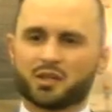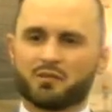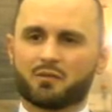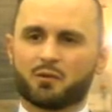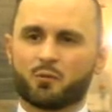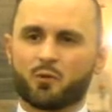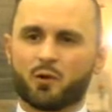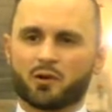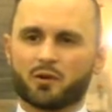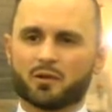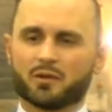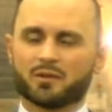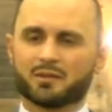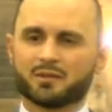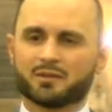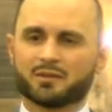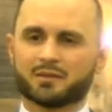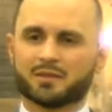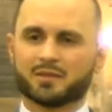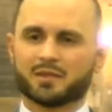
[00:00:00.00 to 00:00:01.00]
of the word.
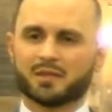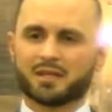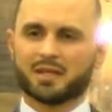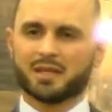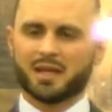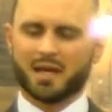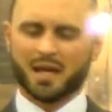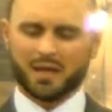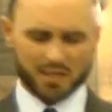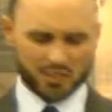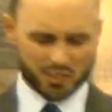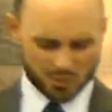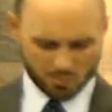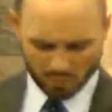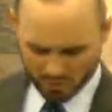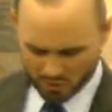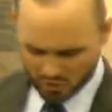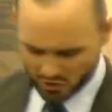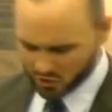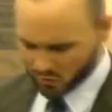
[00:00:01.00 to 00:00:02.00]
And they just
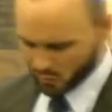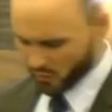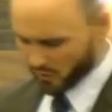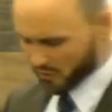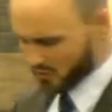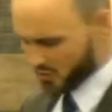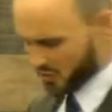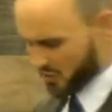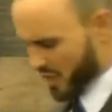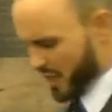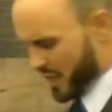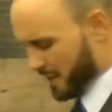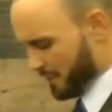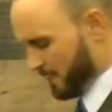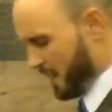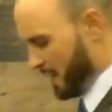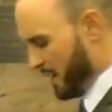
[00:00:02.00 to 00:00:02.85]
pushed his words aside.